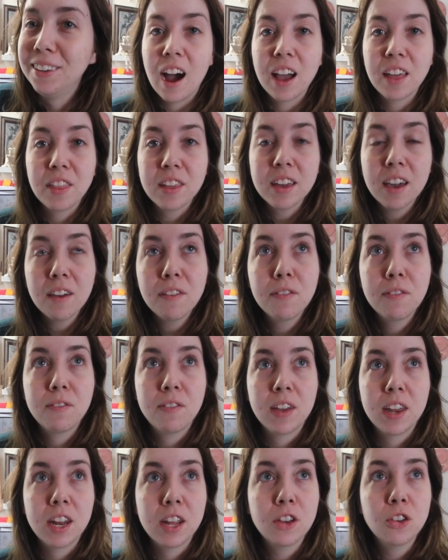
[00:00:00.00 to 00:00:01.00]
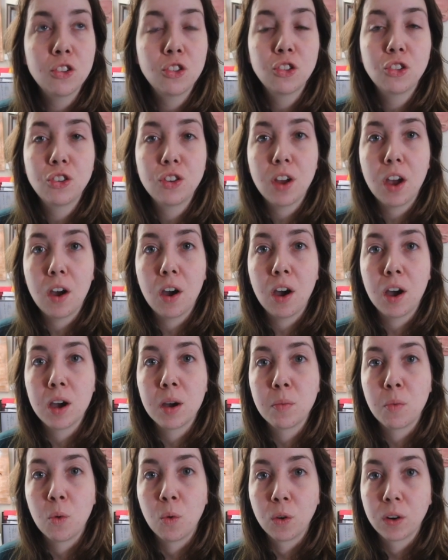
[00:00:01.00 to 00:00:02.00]
I think I finished
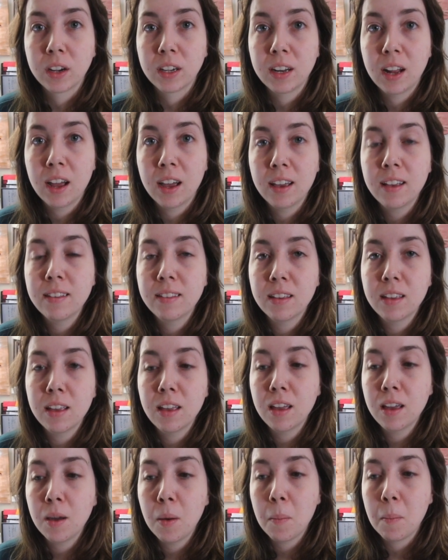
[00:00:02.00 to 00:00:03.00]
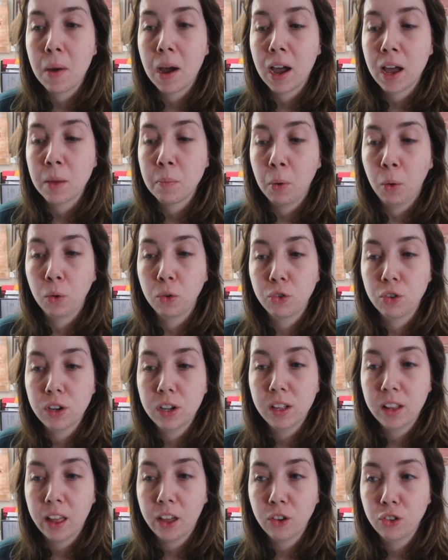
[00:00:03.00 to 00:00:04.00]
organizing my
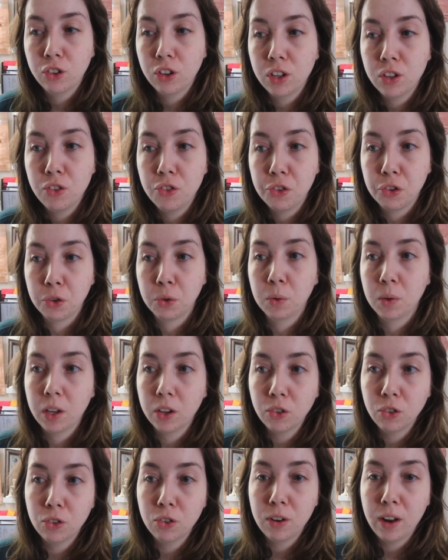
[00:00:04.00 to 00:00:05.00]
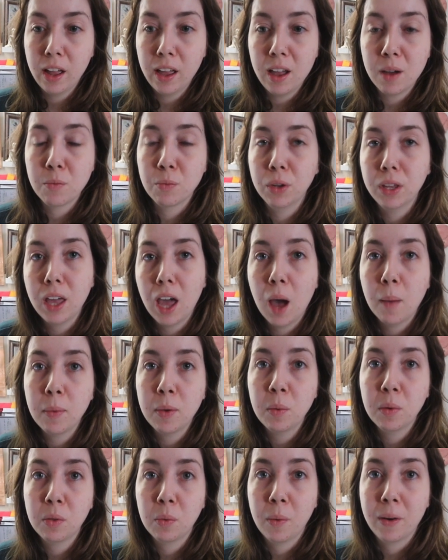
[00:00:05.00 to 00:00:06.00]
poetry collection too yesterday. I'm really
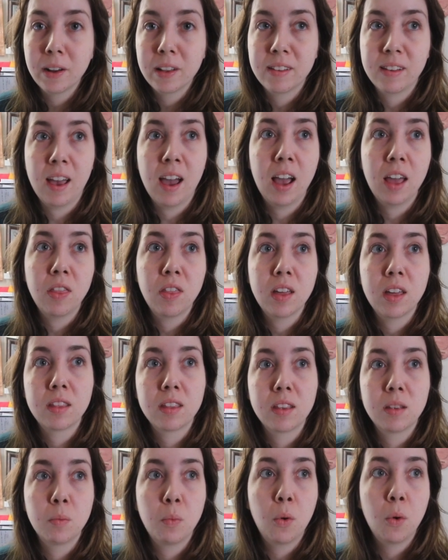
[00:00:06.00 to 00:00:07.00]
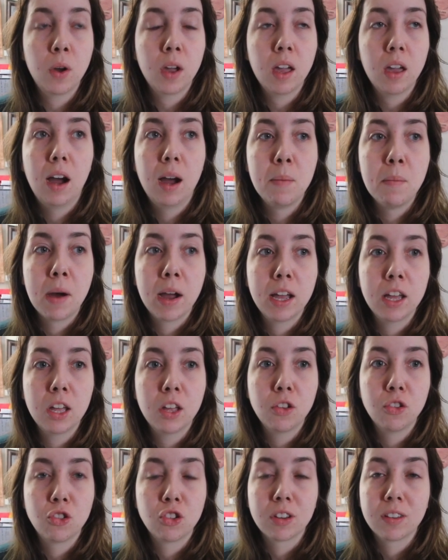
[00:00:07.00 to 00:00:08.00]
happy with where it's at. I think at this point I
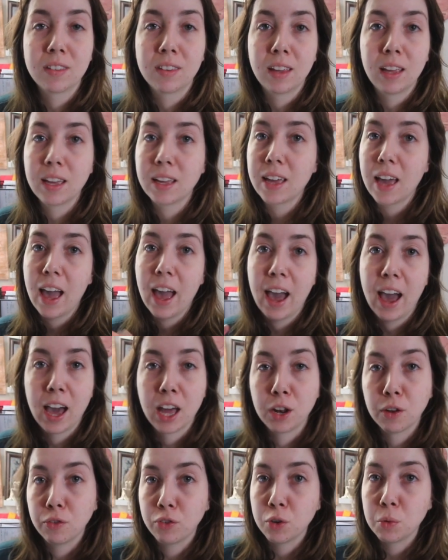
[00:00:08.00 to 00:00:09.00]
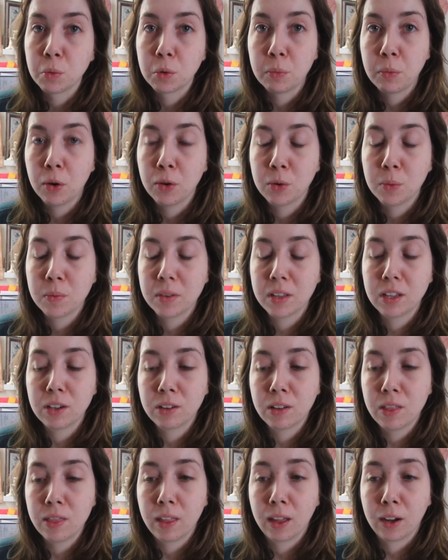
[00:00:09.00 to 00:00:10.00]
might just like add a few more poems
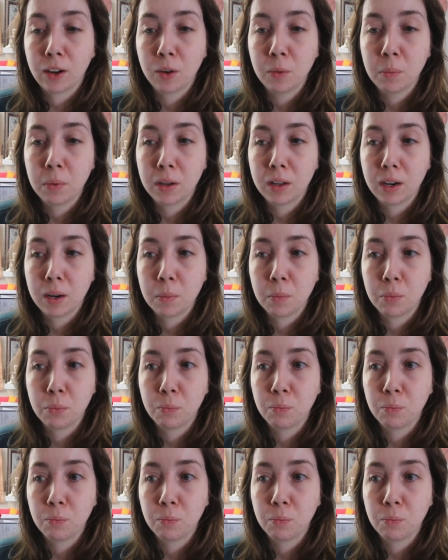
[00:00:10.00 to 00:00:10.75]
here and there, but I'm